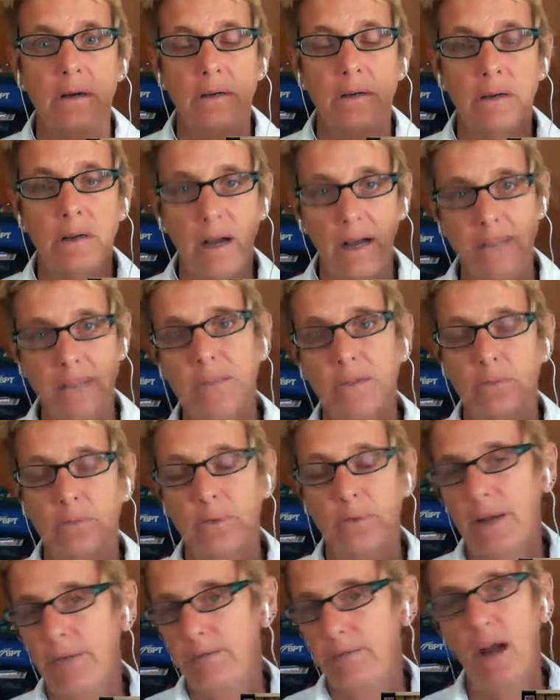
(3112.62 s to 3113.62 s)

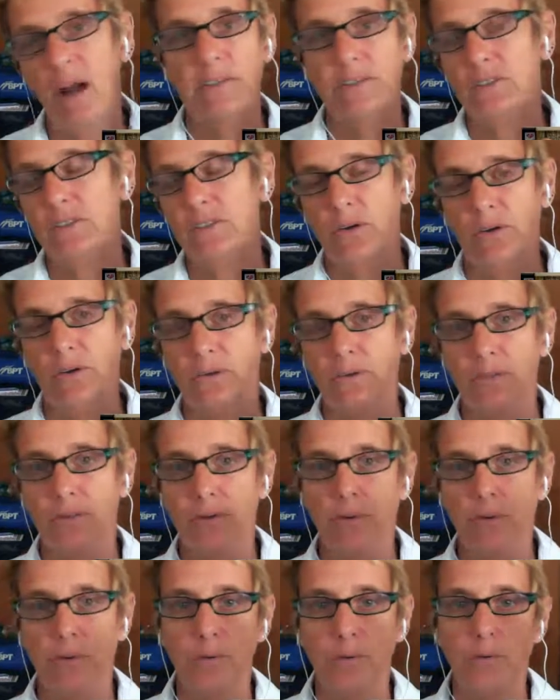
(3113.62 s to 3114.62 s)
guide. We have guide stars.
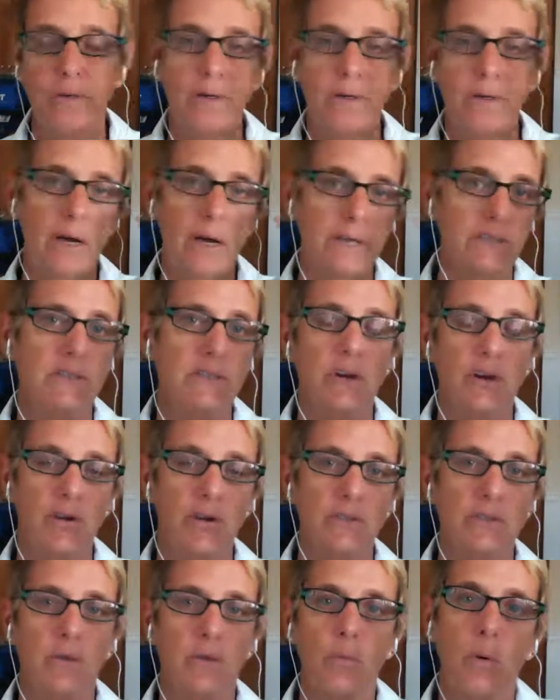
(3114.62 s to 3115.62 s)
So the guide
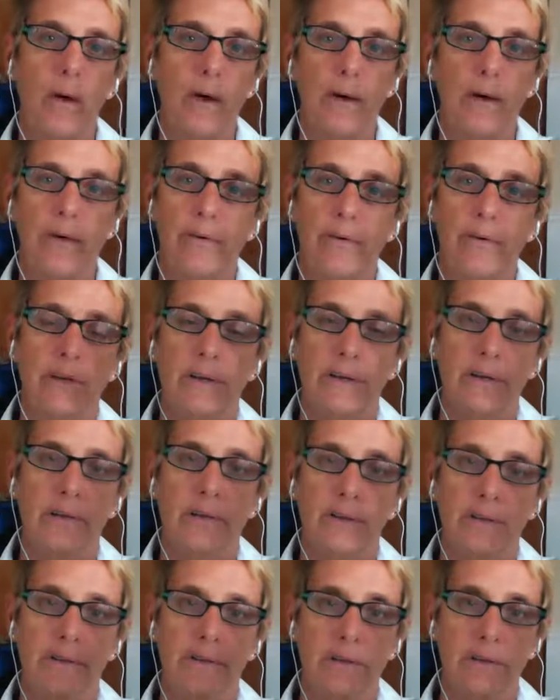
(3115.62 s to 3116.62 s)
star is acquired
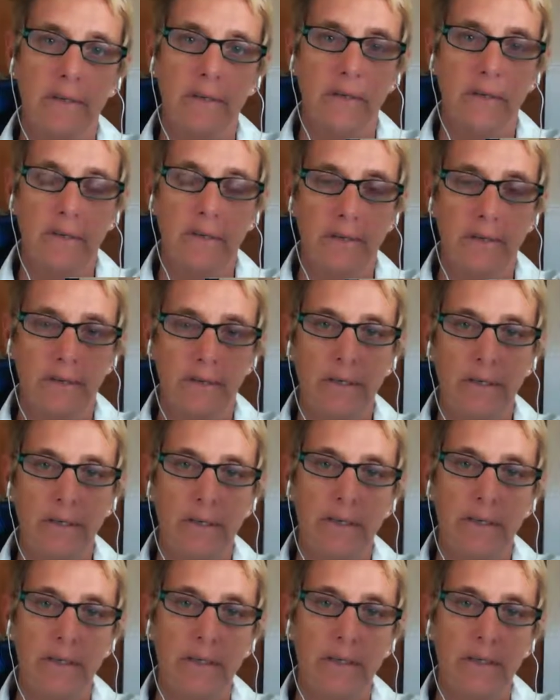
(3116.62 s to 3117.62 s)
in
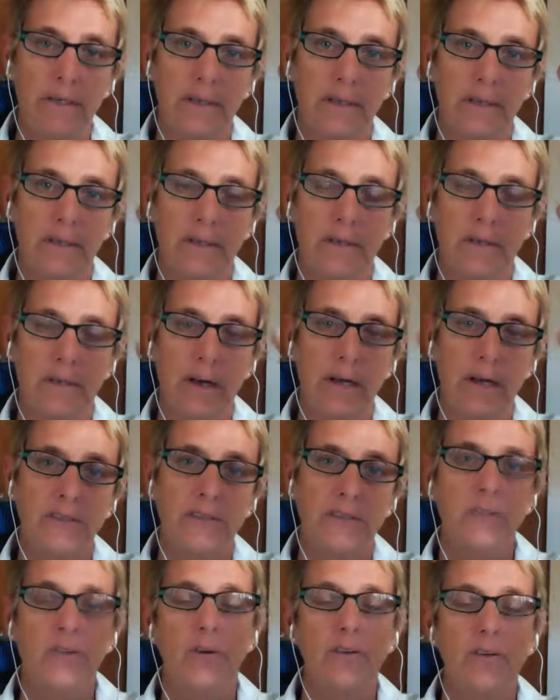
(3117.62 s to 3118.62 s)
the guide
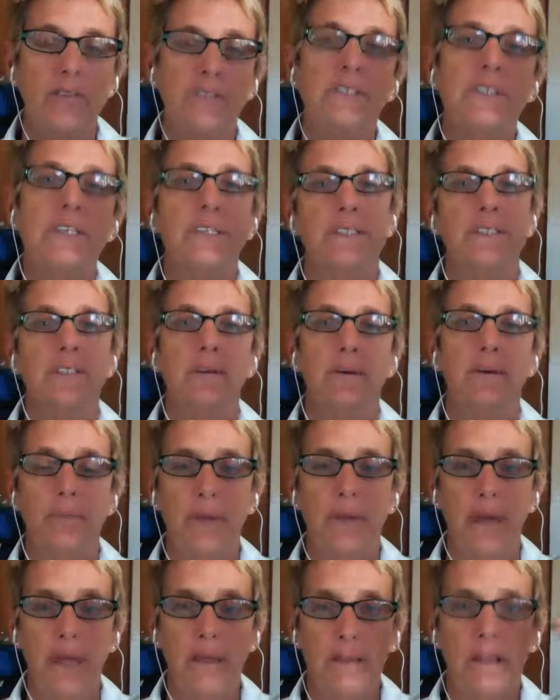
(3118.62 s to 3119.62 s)
star system
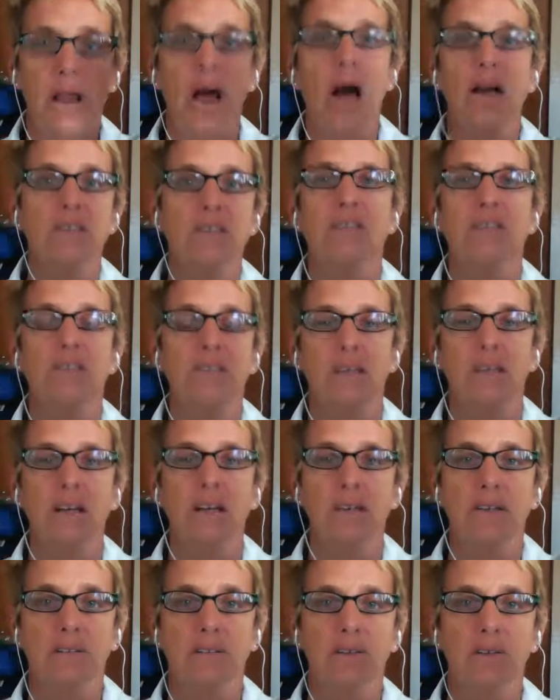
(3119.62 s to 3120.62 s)
then locks the
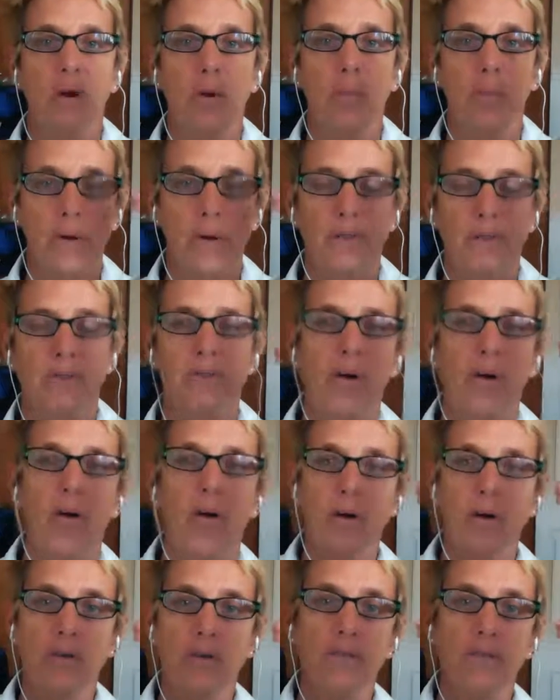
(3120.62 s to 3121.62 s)
telescope on a
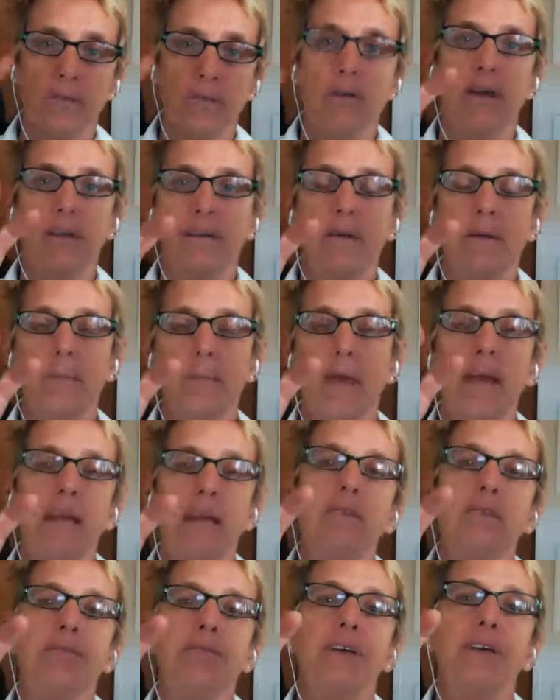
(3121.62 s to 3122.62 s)
star so that the
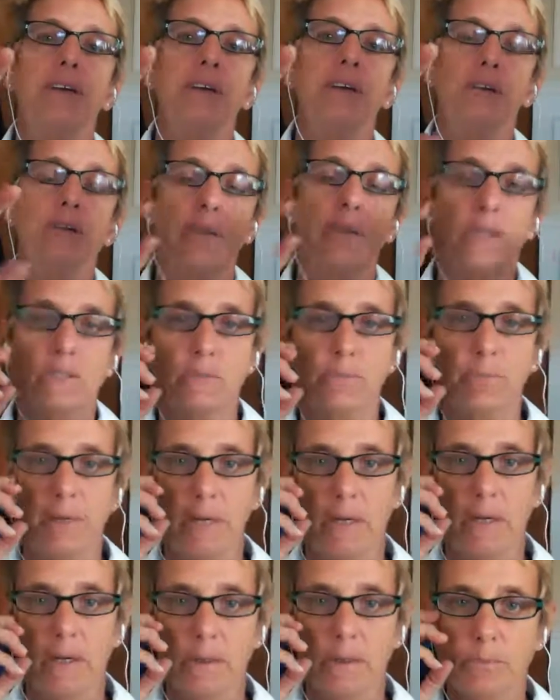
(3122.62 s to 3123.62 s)
main field that's
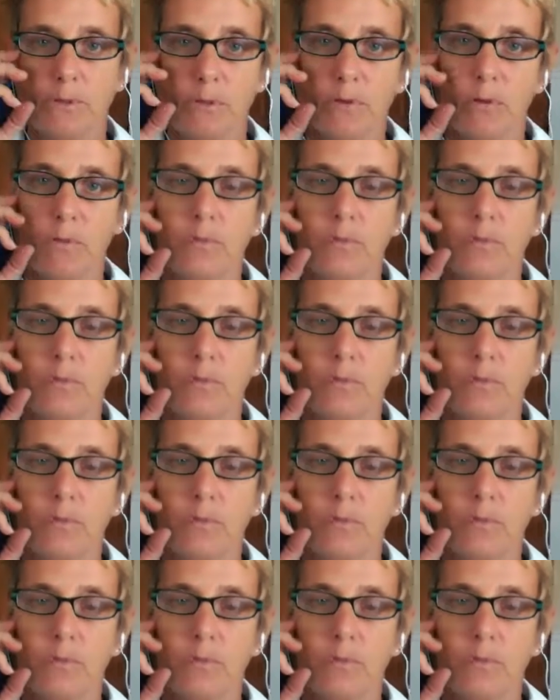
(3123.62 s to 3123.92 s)
being observed